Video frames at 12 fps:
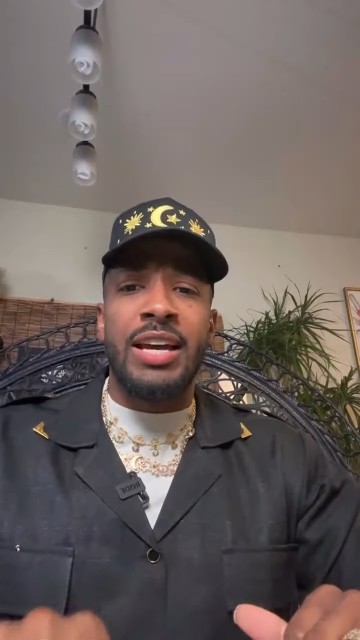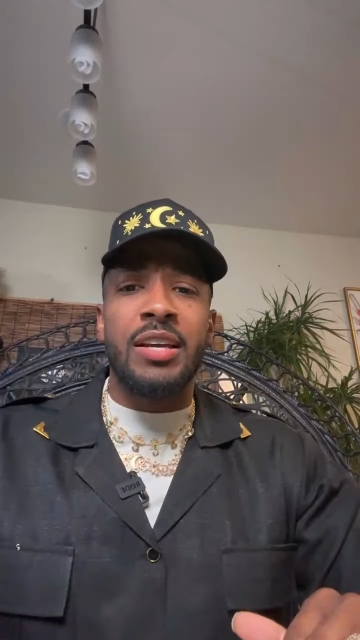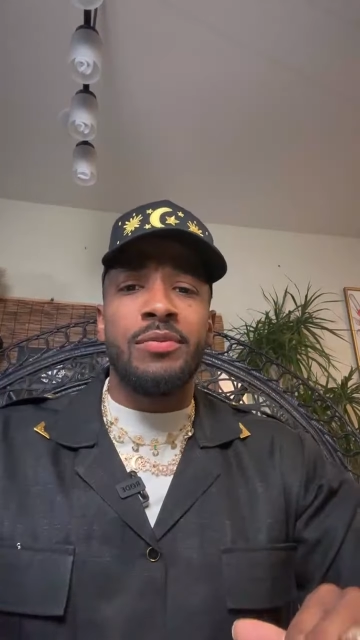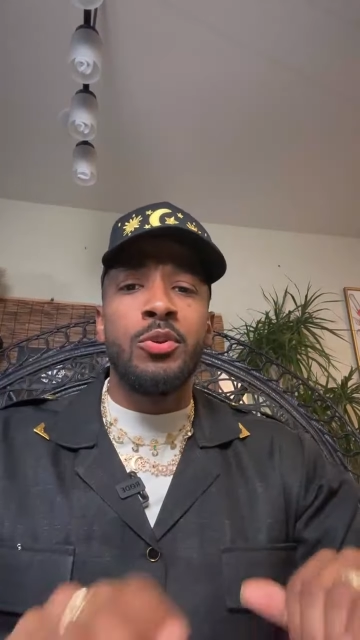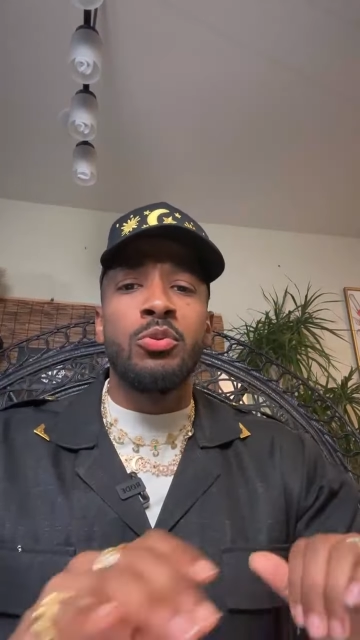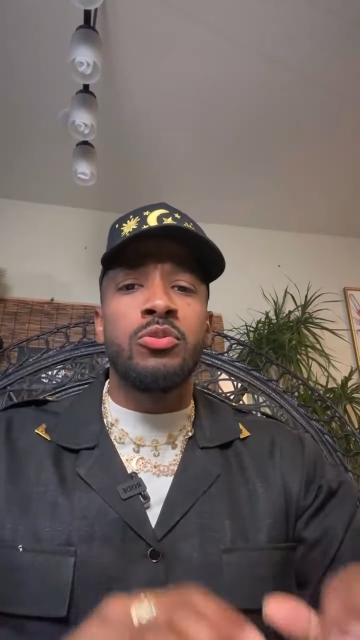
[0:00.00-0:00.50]

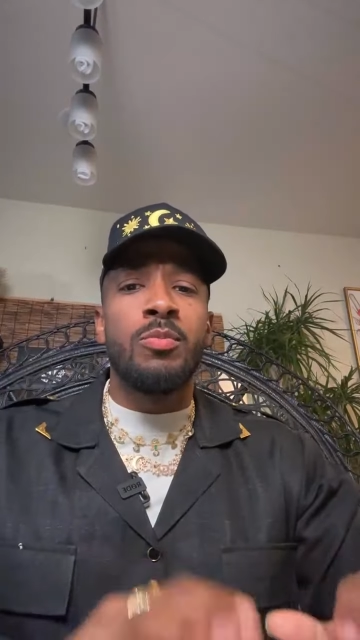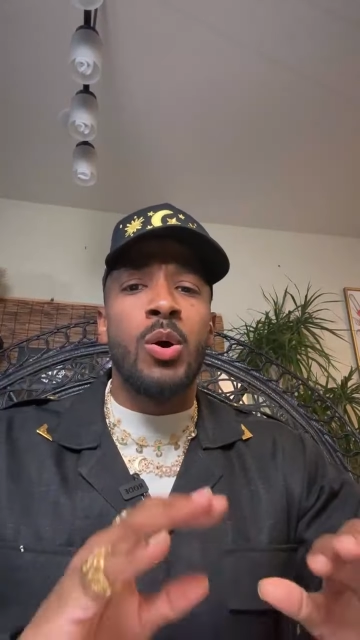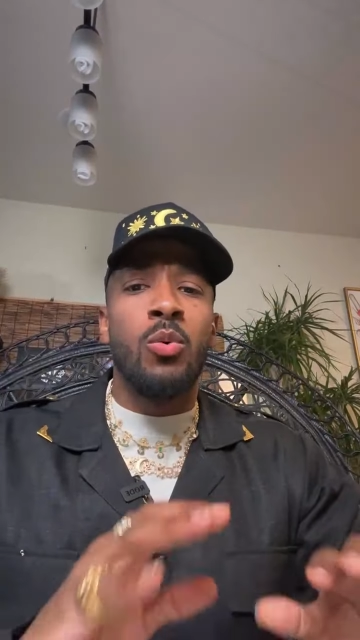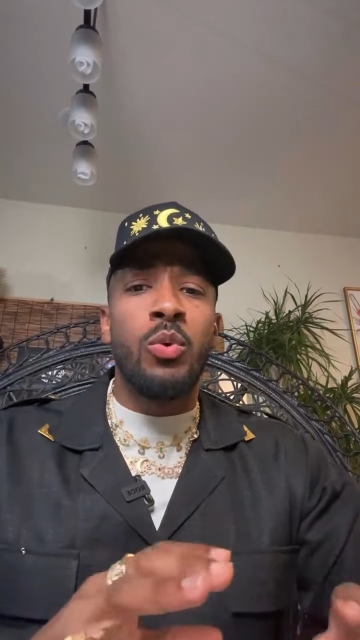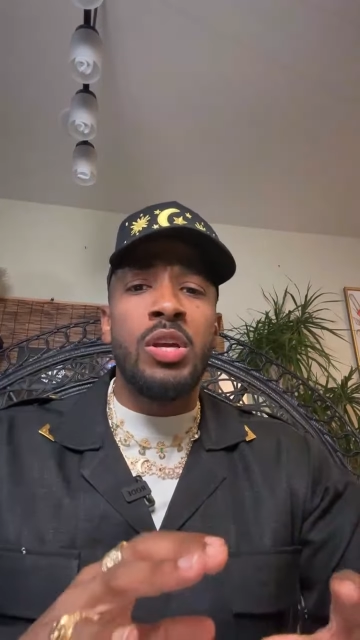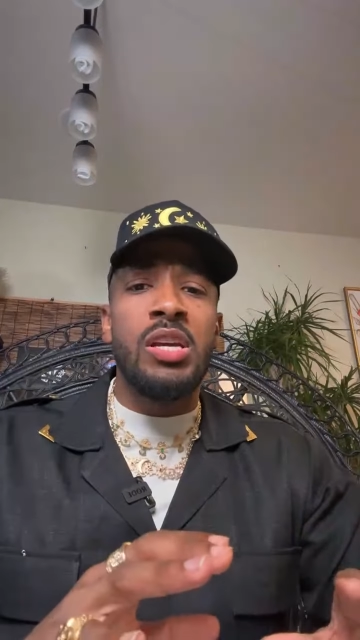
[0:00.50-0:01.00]
Like if you
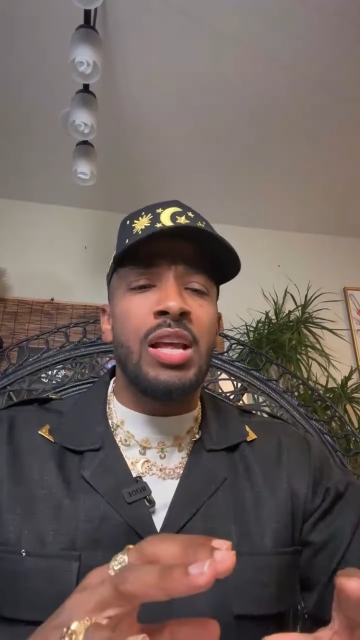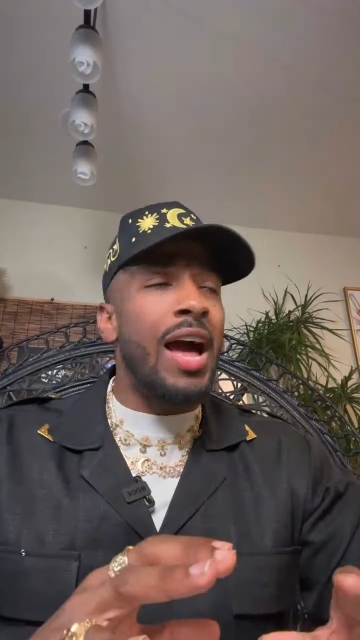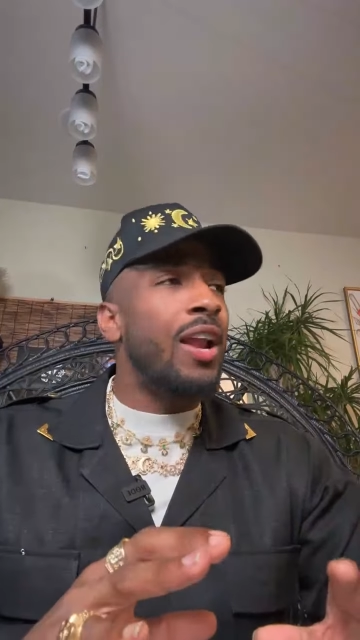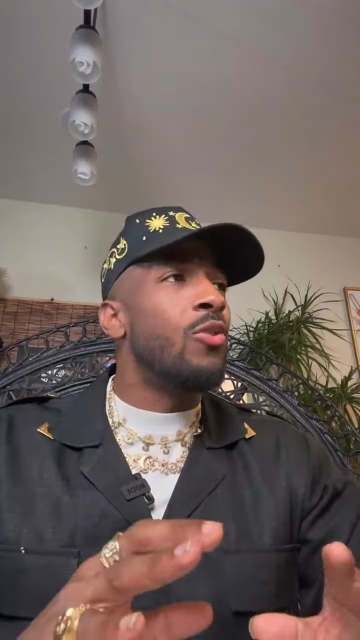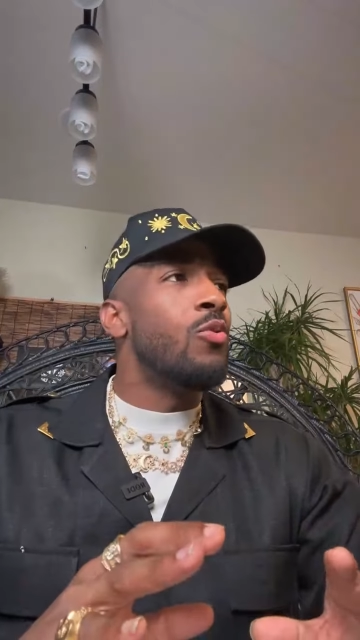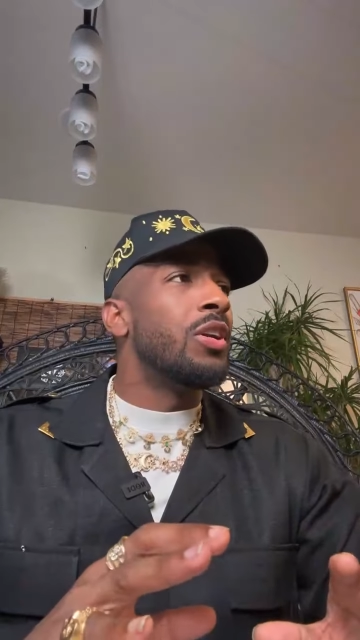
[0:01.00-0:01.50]
smoke weed,
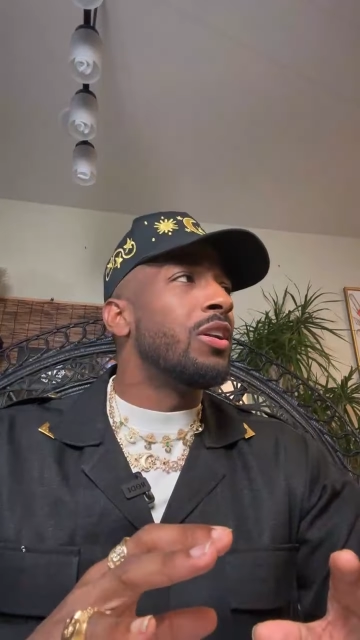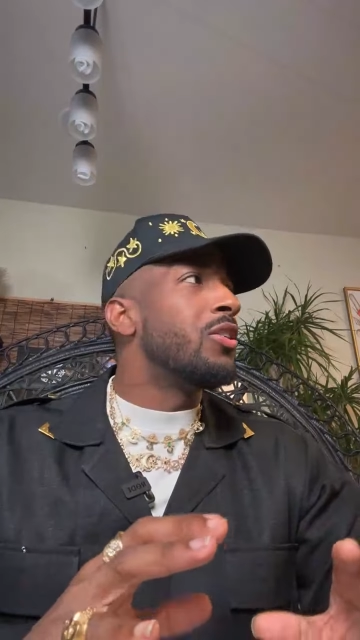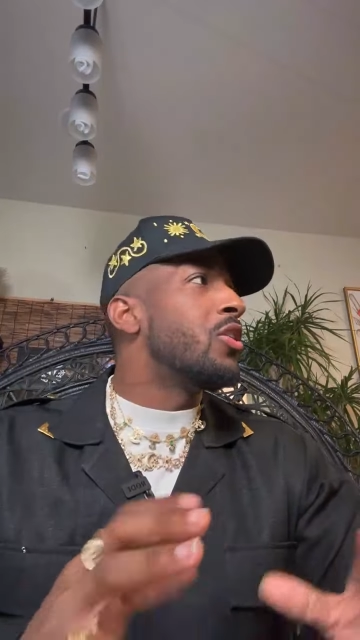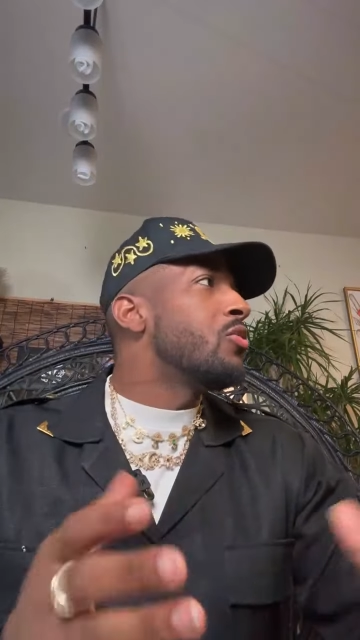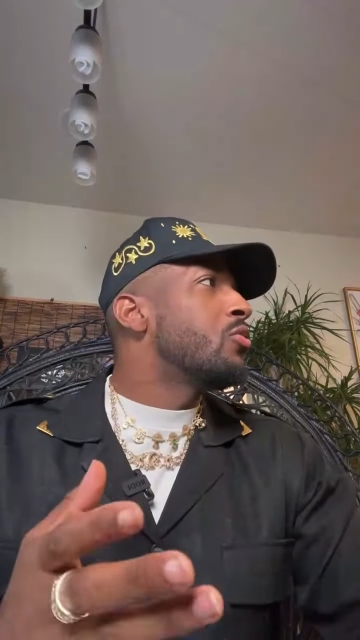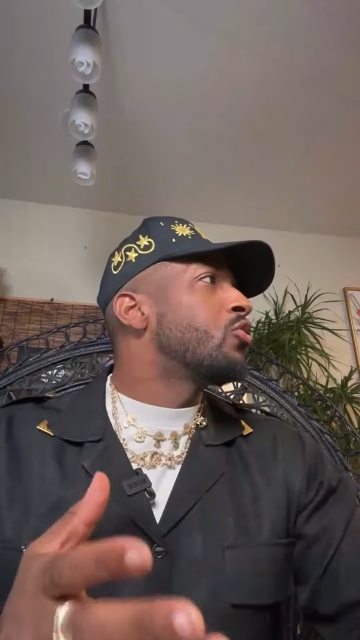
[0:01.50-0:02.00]
I don't want
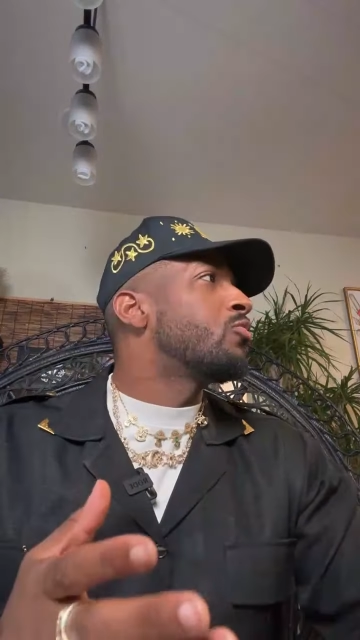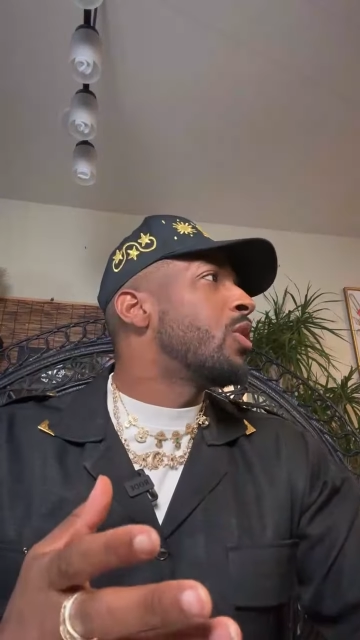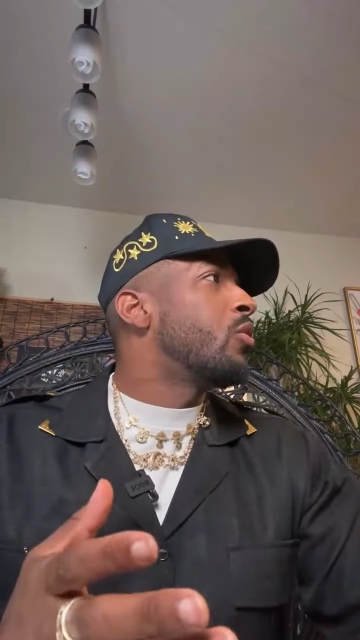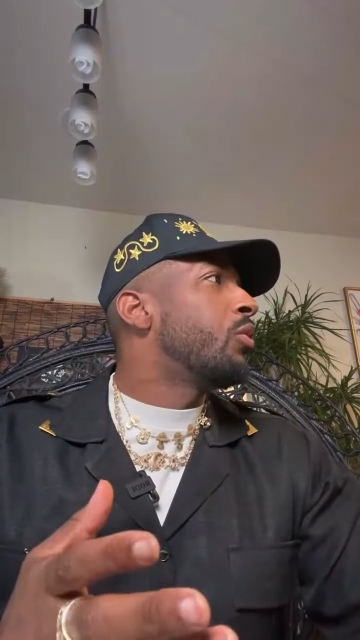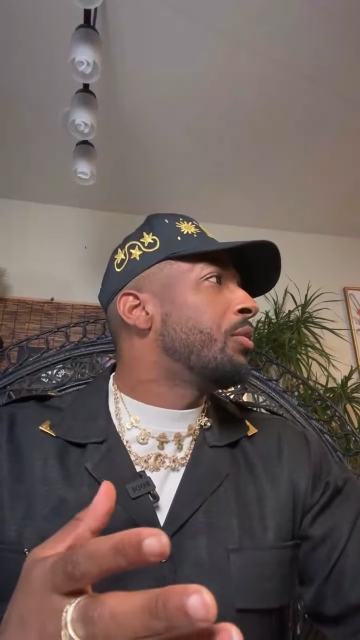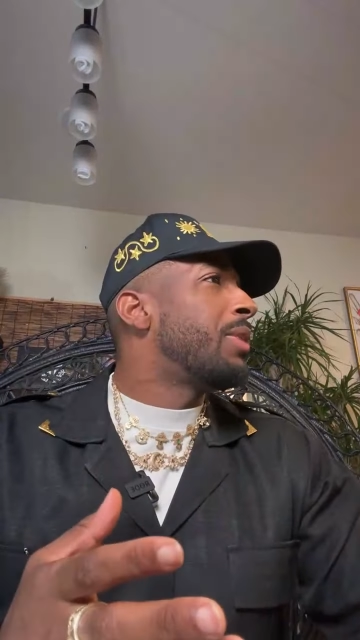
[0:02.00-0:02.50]
to know you
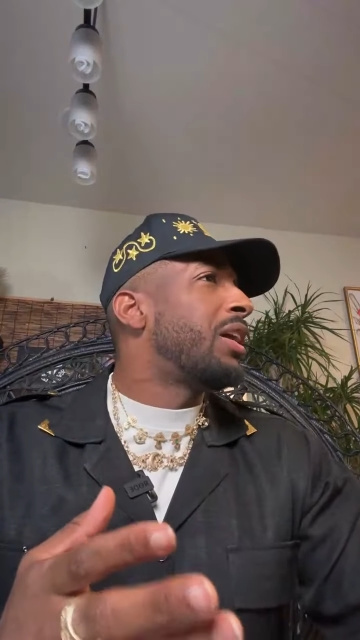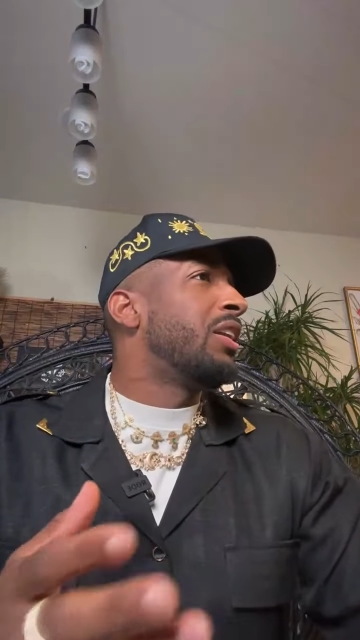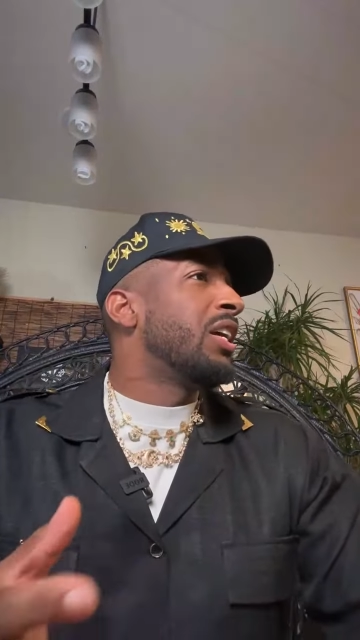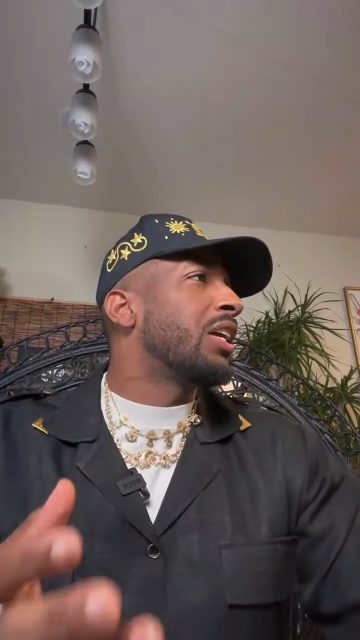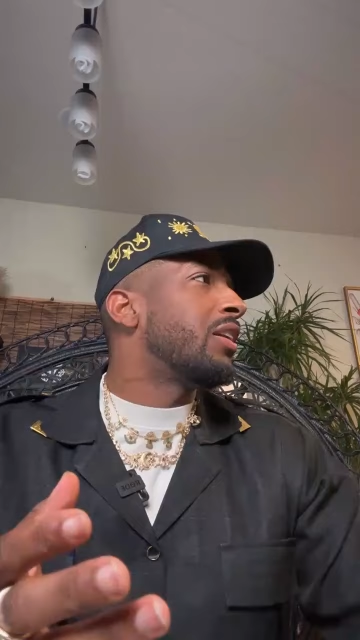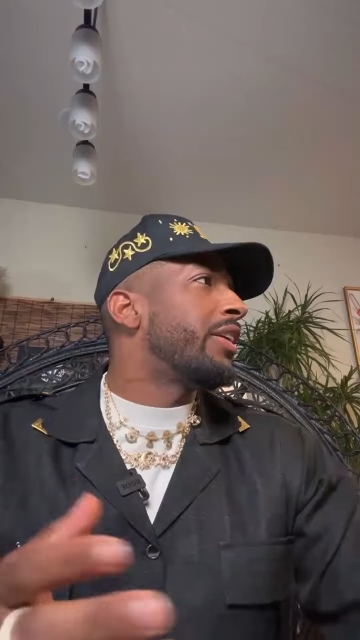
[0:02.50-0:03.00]
smoke weed by
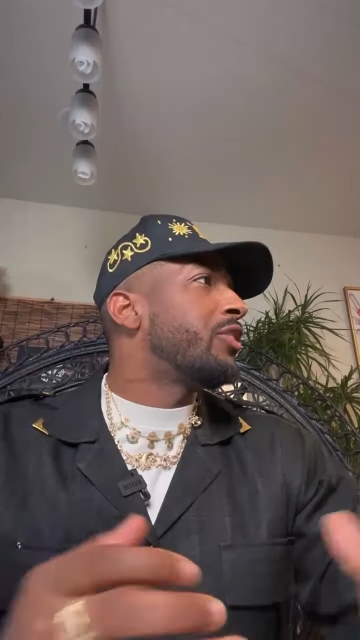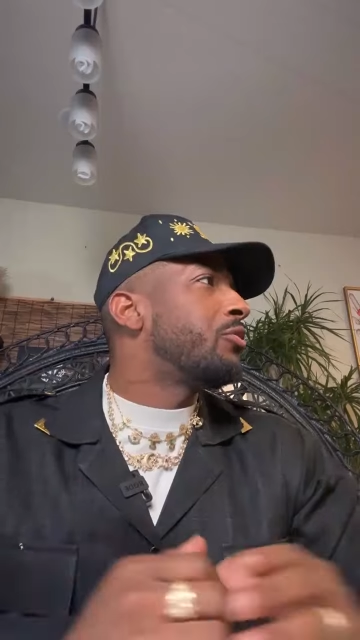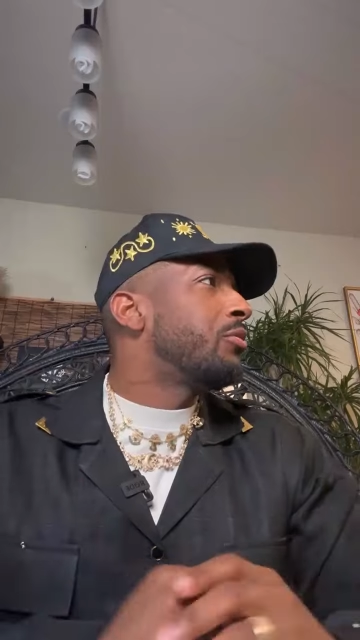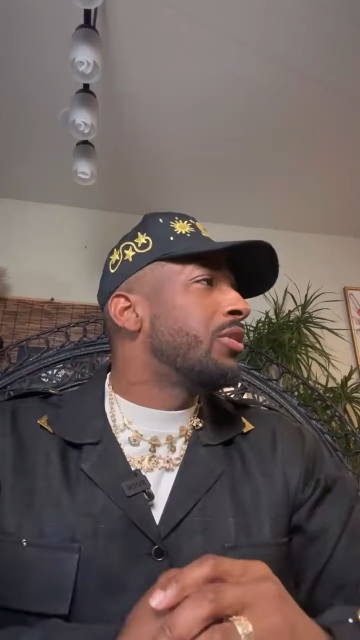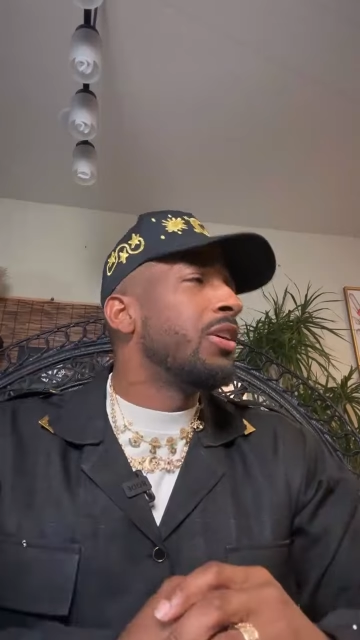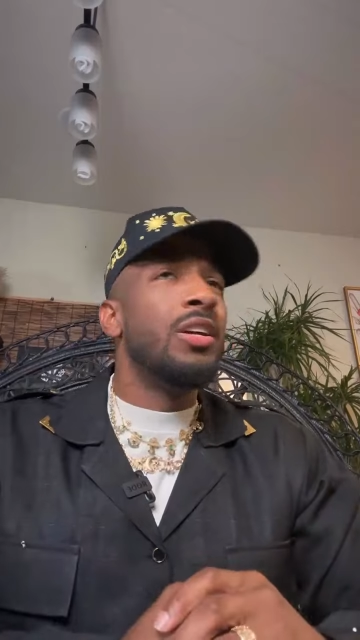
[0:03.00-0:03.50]
looking
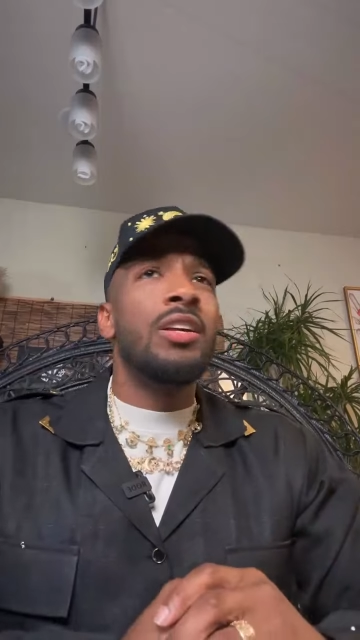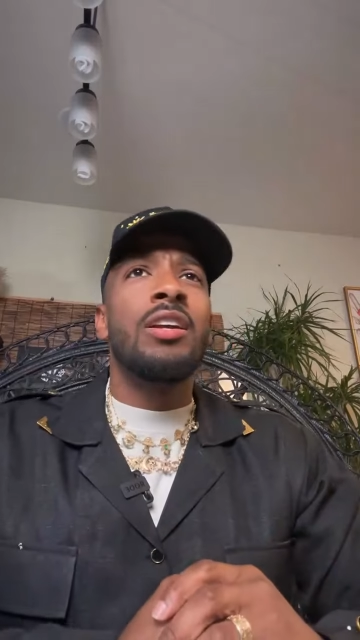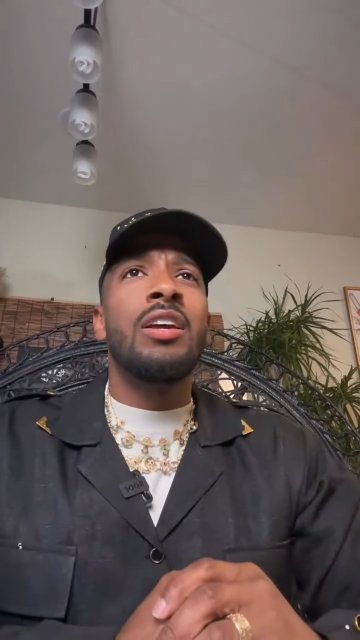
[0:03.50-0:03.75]
at you.